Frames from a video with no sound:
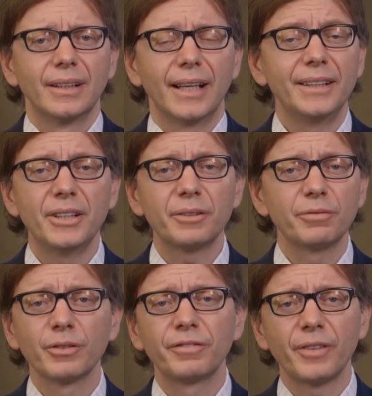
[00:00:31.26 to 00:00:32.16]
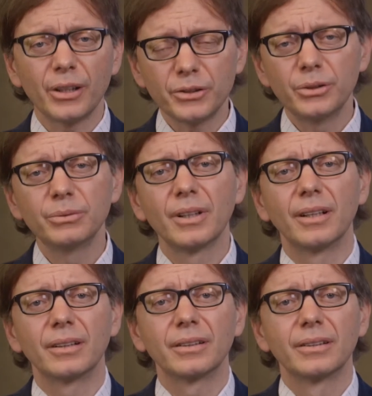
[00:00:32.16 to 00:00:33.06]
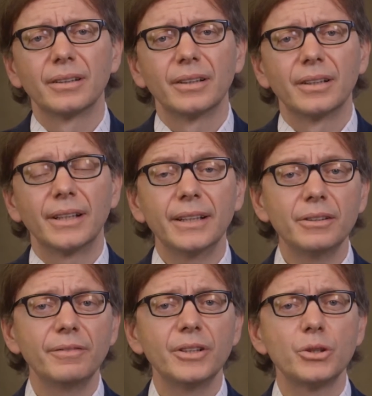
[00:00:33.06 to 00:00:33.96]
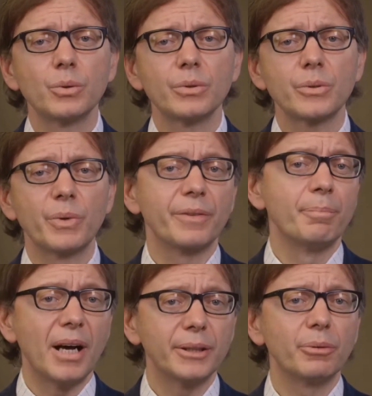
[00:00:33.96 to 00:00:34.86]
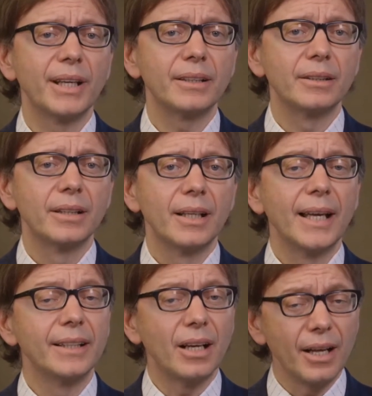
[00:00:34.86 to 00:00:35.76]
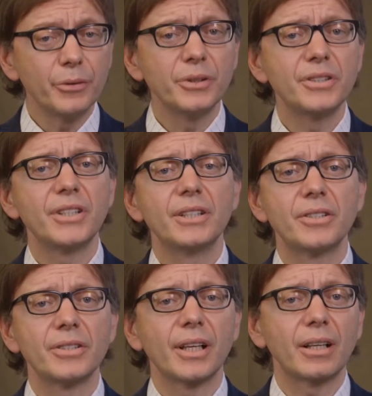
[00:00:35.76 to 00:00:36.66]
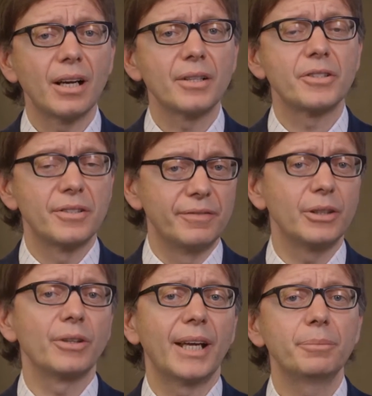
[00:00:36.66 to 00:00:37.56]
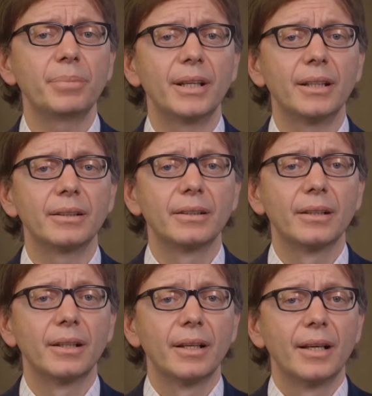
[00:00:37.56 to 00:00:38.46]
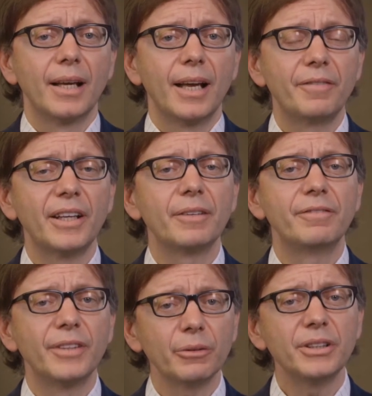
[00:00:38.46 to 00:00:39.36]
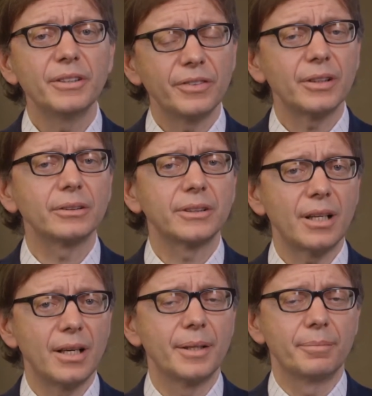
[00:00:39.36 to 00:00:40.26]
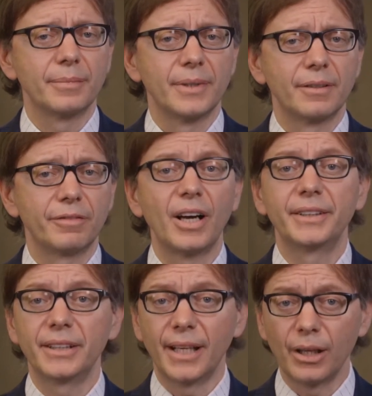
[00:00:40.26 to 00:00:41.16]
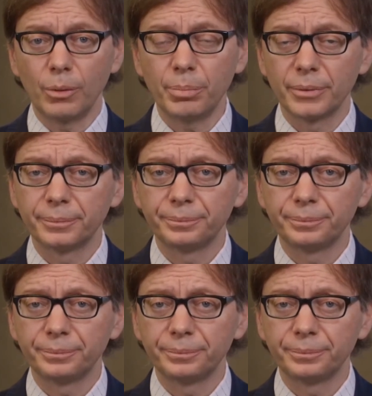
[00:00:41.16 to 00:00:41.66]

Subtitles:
And yet for far too long, individuals with migraine and other diseases that cause severe head pain have had a very difficult time finding help,